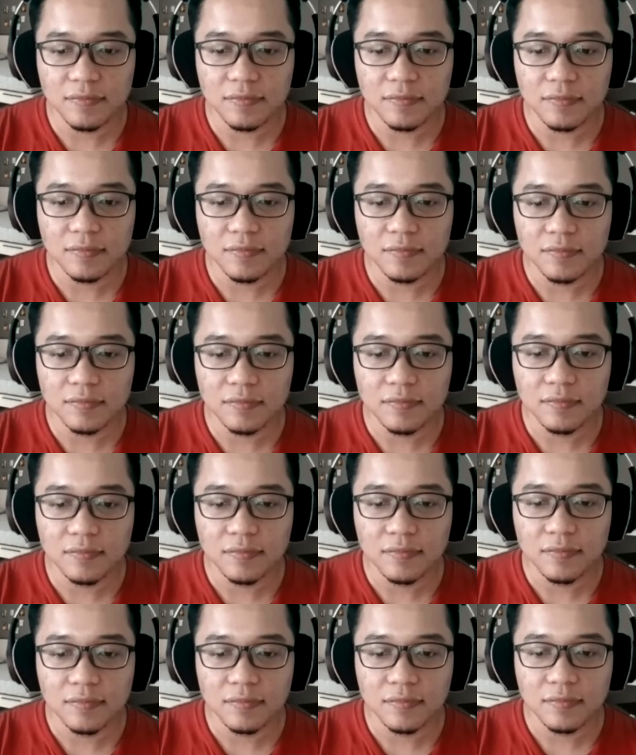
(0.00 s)

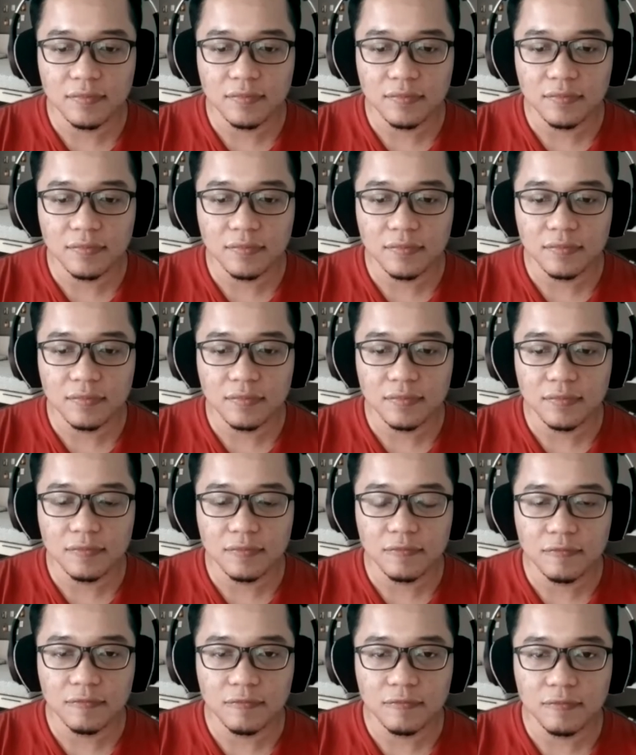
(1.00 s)

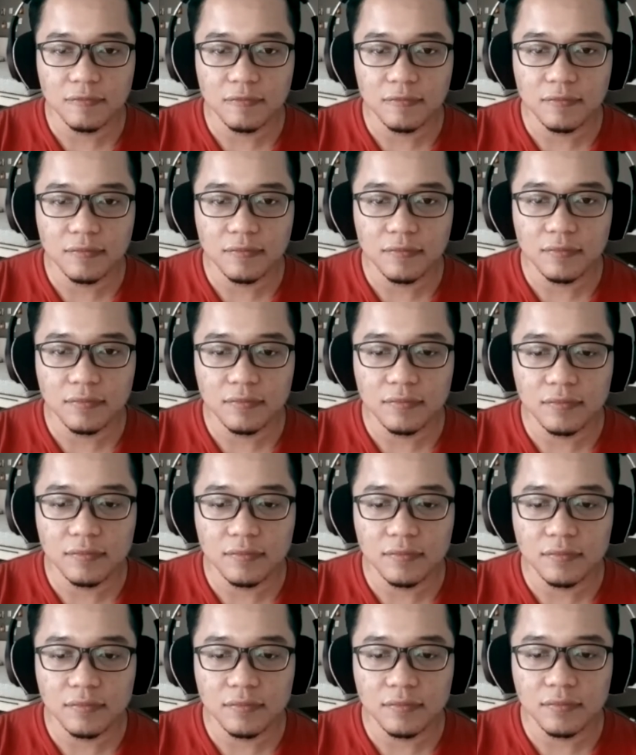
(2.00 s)

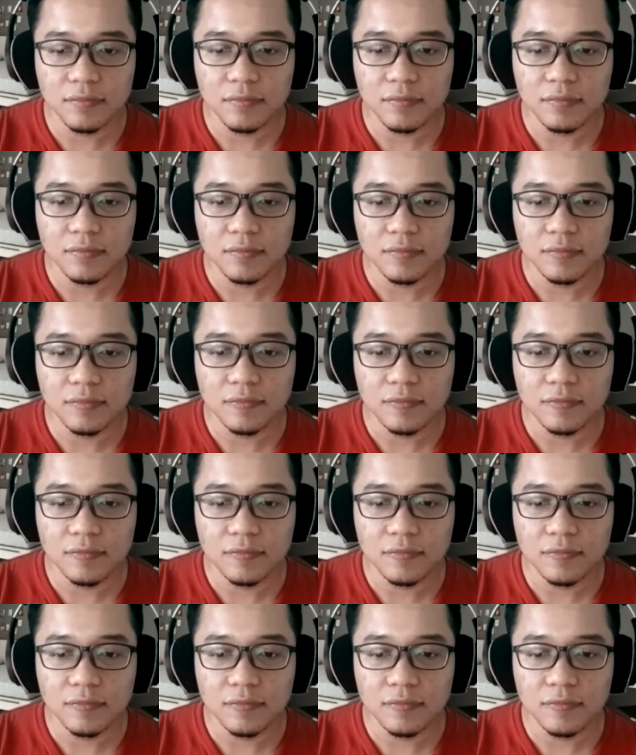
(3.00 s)
No words are spoken by the person on screen.